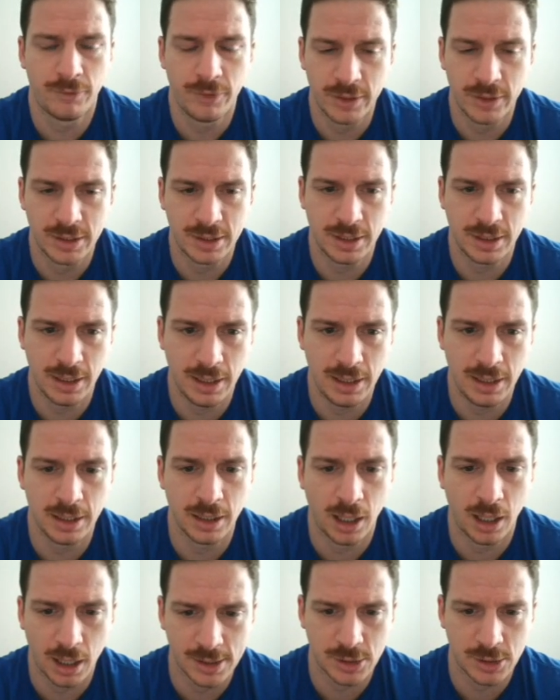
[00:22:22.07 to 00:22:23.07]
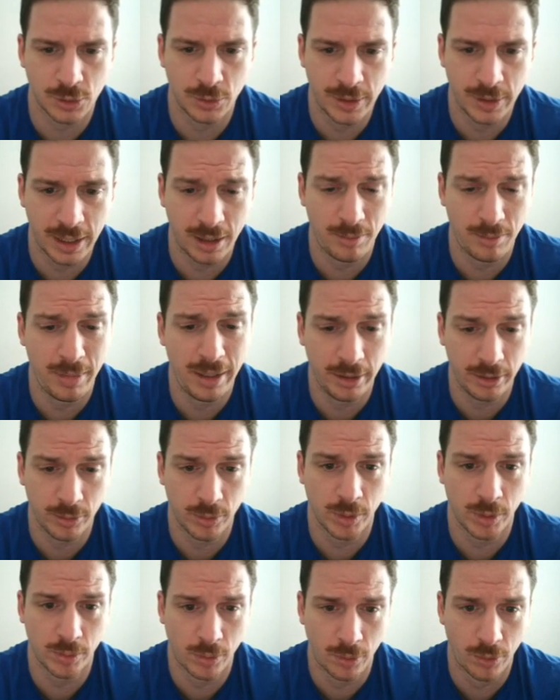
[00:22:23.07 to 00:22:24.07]
to see hustle get immediately
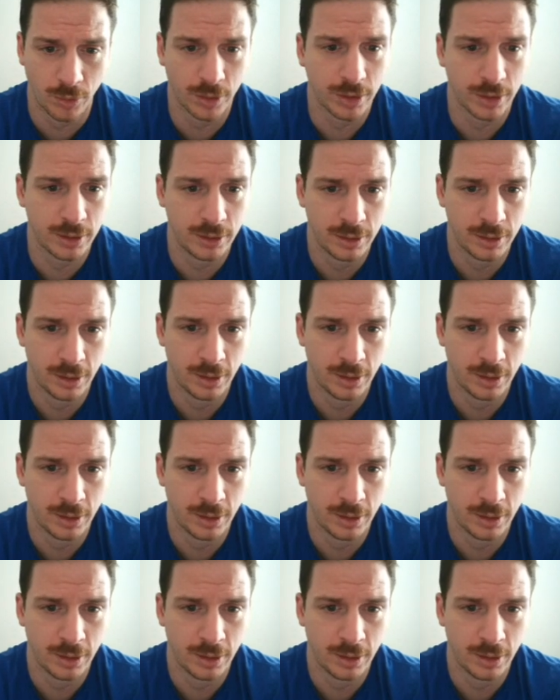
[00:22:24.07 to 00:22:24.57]
rewarded.